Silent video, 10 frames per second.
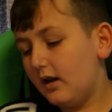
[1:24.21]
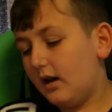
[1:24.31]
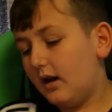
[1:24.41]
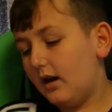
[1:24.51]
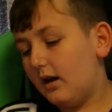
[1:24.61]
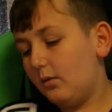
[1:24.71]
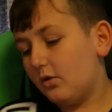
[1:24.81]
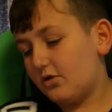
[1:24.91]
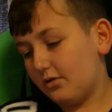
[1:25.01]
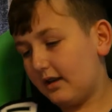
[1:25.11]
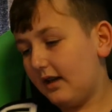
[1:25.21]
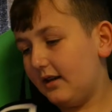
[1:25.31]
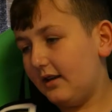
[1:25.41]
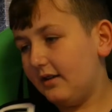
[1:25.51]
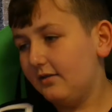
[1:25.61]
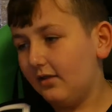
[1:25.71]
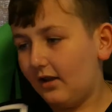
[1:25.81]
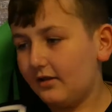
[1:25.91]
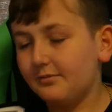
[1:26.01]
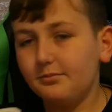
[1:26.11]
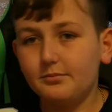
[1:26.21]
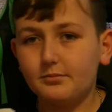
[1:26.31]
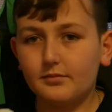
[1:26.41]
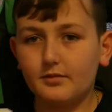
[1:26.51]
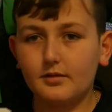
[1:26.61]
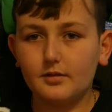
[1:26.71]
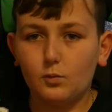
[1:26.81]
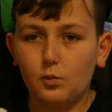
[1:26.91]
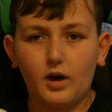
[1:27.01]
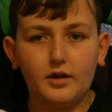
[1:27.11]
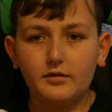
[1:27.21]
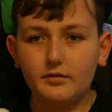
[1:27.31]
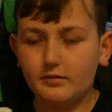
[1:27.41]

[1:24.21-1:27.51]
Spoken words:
What's your KD? Like one.